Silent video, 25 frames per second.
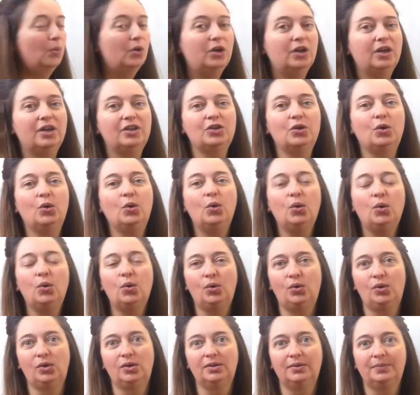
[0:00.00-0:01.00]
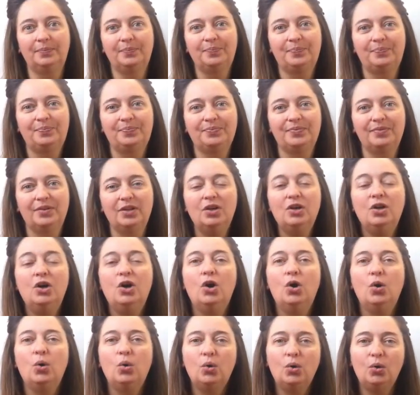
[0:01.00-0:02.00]
word all.
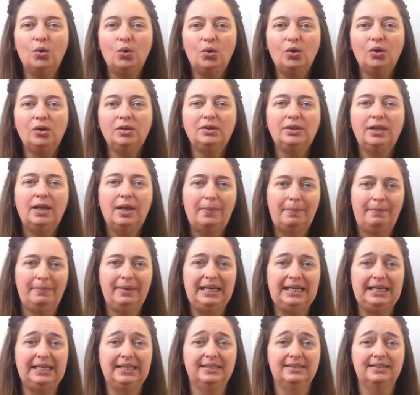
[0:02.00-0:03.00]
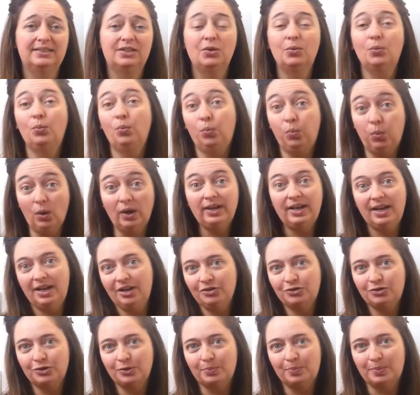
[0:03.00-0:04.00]
All means
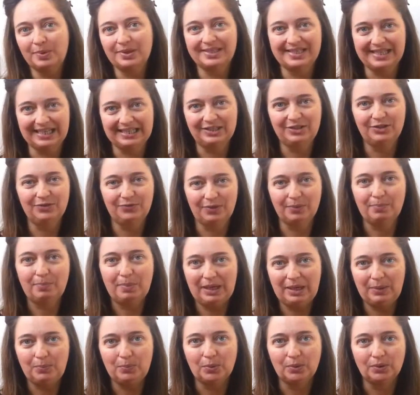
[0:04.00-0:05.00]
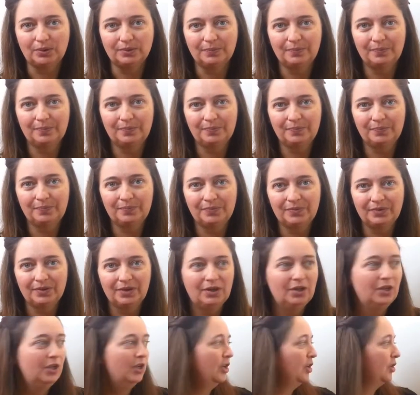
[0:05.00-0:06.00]
100% of the people.
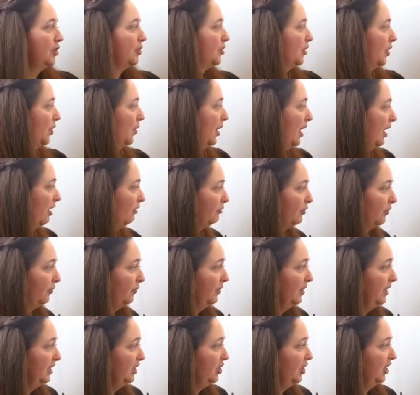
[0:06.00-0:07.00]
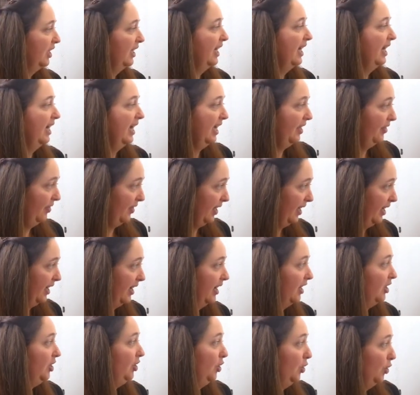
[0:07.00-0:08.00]
So after finishing
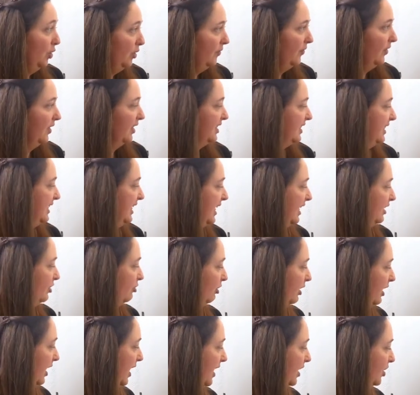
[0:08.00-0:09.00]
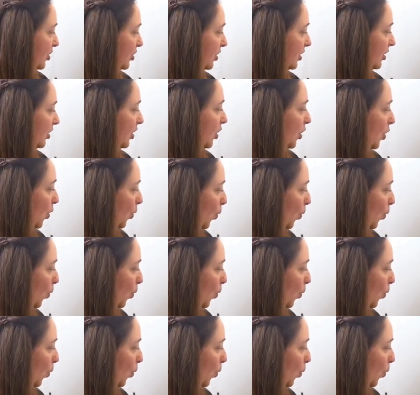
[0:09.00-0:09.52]
their university education,